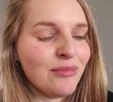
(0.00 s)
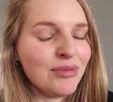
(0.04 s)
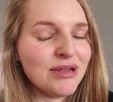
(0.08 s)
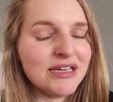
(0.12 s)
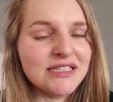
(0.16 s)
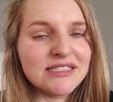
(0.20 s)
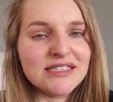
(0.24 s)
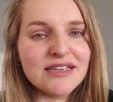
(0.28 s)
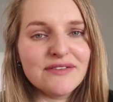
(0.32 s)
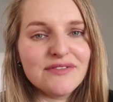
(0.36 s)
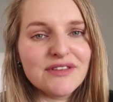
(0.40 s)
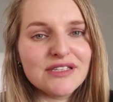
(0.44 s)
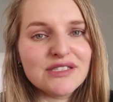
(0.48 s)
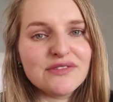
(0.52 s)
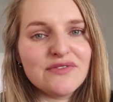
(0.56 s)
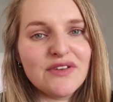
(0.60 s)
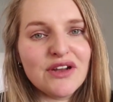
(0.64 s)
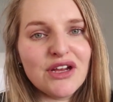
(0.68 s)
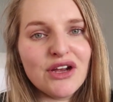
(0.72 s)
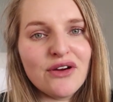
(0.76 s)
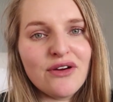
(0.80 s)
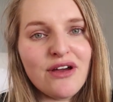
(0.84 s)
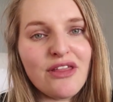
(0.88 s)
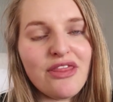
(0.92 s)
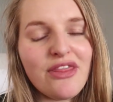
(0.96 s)
Please give this
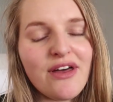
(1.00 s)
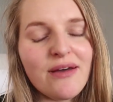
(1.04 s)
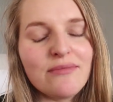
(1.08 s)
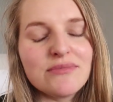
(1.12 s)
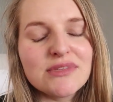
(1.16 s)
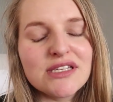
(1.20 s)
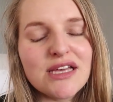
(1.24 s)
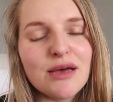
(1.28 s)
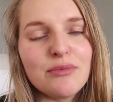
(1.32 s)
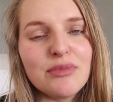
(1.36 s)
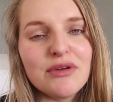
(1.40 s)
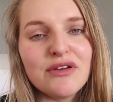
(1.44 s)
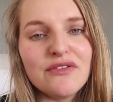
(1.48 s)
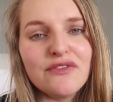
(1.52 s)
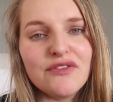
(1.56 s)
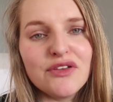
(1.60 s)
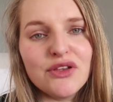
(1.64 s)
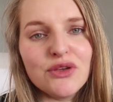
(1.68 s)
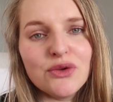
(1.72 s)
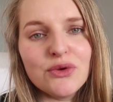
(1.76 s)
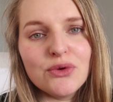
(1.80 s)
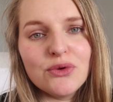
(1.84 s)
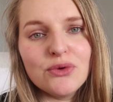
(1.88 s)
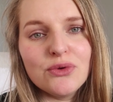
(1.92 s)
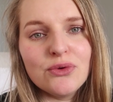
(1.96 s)
video a thumbs up
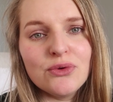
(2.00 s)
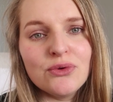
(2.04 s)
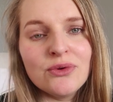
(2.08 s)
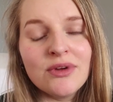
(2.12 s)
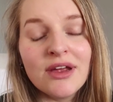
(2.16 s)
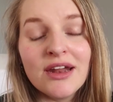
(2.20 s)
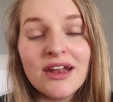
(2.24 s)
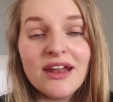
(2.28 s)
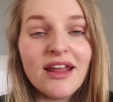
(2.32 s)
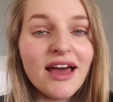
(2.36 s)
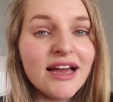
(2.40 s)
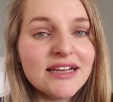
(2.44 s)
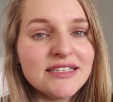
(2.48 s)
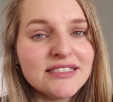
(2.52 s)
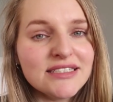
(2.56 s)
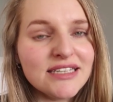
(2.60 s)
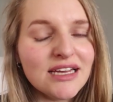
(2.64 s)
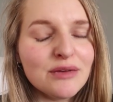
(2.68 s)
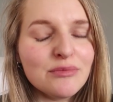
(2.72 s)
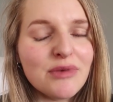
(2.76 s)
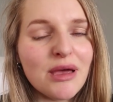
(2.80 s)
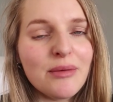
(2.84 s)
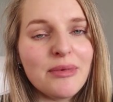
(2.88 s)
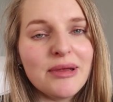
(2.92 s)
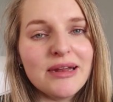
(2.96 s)
if you liked
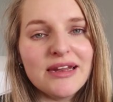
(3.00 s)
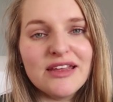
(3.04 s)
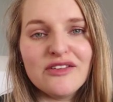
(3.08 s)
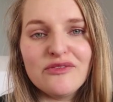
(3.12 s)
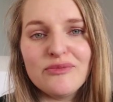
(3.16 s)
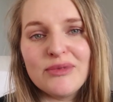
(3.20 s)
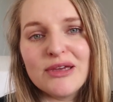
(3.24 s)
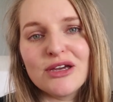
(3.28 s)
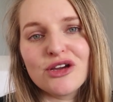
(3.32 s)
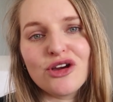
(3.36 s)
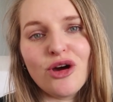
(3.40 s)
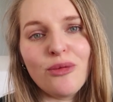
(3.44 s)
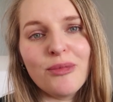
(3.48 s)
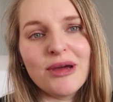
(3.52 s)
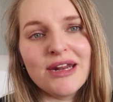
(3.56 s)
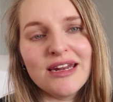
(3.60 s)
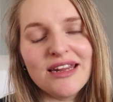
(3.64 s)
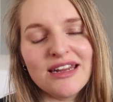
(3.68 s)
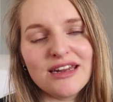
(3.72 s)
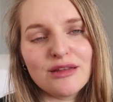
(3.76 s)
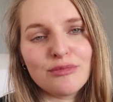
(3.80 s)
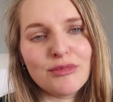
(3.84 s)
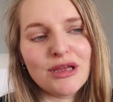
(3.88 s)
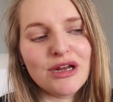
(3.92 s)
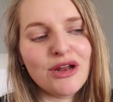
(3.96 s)
it, and maybe leave me a
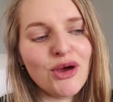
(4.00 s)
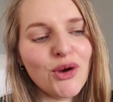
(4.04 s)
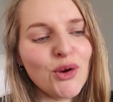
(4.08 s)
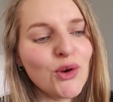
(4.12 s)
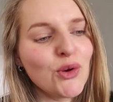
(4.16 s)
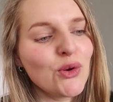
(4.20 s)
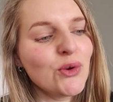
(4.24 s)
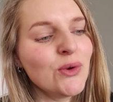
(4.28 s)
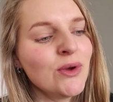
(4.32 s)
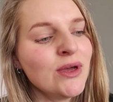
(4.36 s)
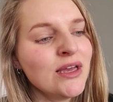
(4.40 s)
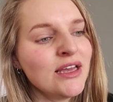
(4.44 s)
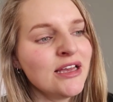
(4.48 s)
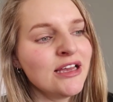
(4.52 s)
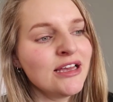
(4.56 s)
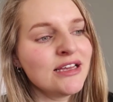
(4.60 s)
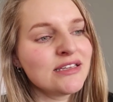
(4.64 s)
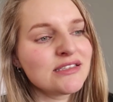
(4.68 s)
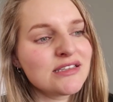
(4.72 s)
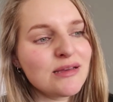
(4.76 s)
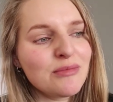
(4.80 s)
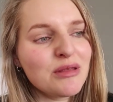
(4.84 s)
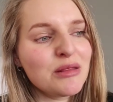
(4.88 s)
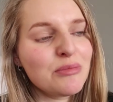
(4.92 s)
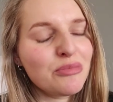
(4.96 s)
comment letting me know
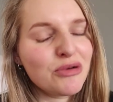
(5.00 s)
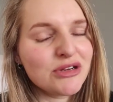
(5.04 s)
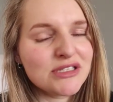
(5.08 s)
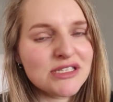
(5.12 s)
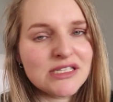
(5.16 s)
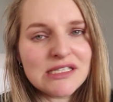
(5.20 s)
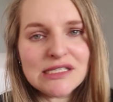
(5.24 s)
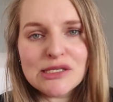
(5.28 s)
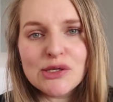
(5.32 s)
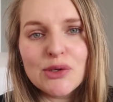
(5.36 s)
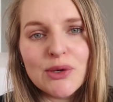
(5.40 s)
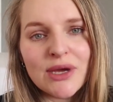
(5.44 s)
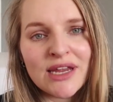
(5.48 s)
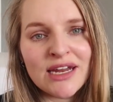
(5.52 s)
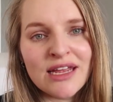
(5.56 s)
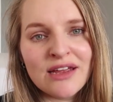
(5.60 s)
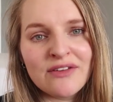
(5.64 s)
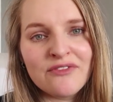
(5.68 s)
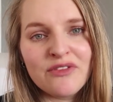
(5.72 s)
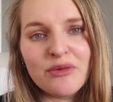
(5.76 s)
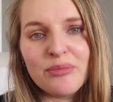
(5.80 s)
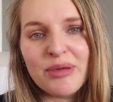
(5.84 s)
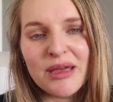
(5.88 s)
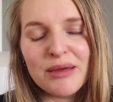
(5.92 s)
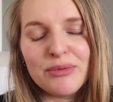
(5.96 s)
some of the presents you're
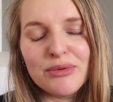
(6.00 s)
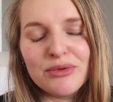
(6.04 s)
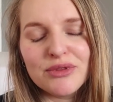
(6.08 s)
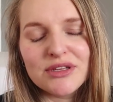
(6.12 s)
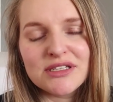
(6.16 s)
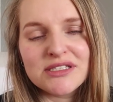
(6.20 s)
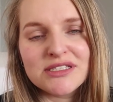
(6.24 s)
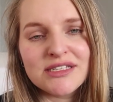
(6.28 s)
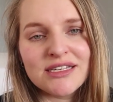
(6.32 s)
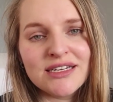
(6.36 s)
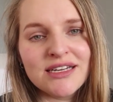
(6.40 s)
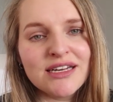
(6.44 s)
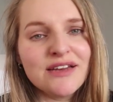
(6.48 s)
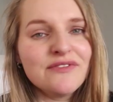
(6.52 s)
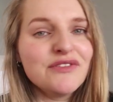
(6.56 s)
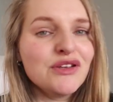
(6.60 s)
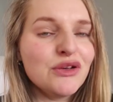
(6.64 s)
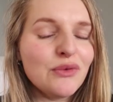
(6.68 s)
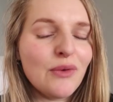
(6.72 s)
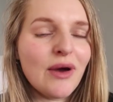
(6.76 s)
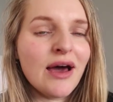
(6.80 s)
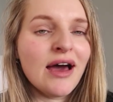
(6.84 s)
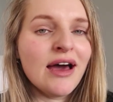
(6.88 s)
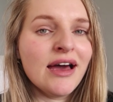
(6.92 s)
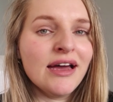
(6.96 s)
getting for people this year if
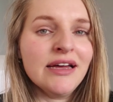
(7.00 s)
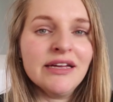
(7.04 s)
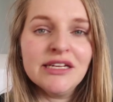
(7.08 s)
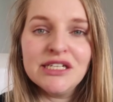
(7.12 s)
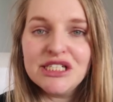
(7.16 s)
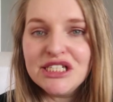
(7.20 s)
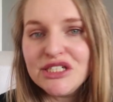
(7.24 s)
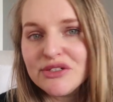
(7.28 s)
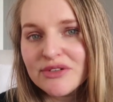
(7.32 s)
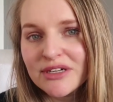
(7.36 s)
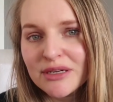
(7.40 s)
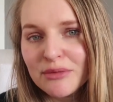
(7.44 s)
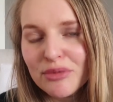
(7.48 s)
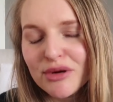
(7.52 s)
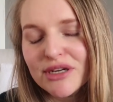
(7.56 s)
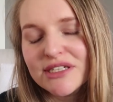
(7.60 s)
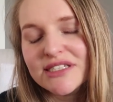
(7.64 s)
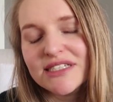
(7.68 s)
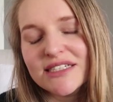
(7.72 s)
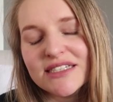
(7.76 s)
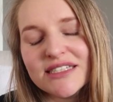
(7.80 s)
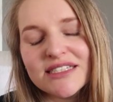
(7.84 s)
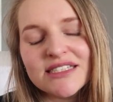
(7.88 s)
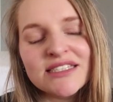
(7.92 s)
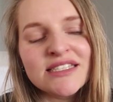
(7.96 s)
you are doing
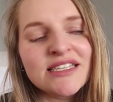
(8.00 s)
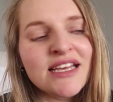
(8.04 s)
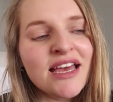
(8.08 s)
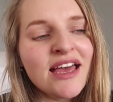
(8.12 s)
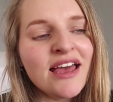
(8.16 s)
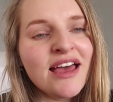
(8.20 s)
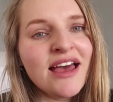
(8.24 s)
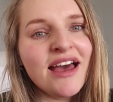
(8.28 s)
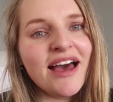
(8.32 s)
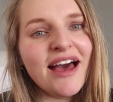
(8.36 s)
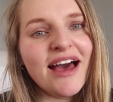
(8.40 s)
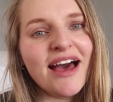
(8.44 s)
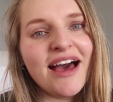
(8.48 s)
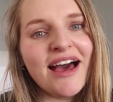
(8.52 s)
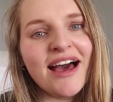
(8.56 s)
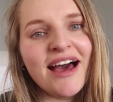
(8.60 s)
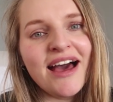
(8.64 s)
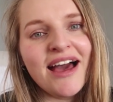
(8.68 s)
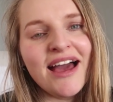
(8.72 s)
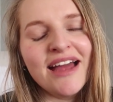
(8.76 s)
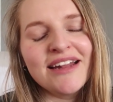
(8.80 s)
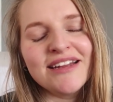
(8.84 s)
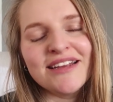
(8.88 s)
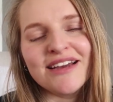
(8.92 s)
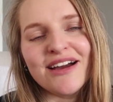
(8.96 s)
presents.
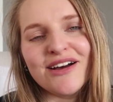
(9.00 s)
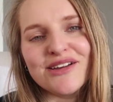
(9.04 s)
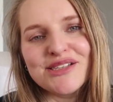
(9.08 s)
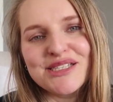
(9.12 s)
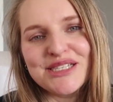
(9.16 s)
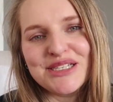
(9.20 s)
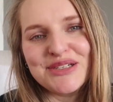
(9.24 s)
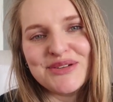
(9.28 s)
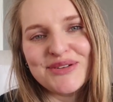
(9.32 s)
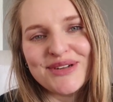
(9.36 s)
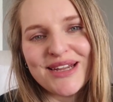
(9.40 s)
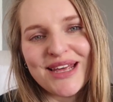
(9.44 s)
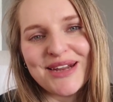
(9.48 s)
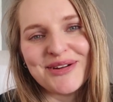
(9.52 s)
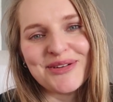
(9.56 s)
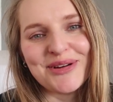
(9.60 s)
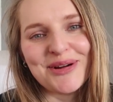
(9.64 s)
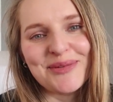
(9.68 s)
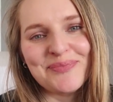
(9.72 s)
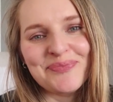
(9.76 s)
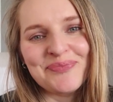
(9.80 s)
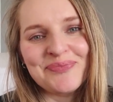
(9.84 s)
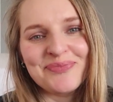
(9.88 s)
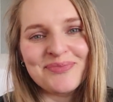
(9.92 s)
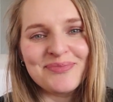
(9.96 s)
And yeah, I'll see you all
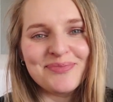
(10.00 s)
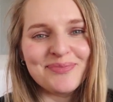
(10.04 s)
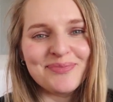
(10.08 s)
later on.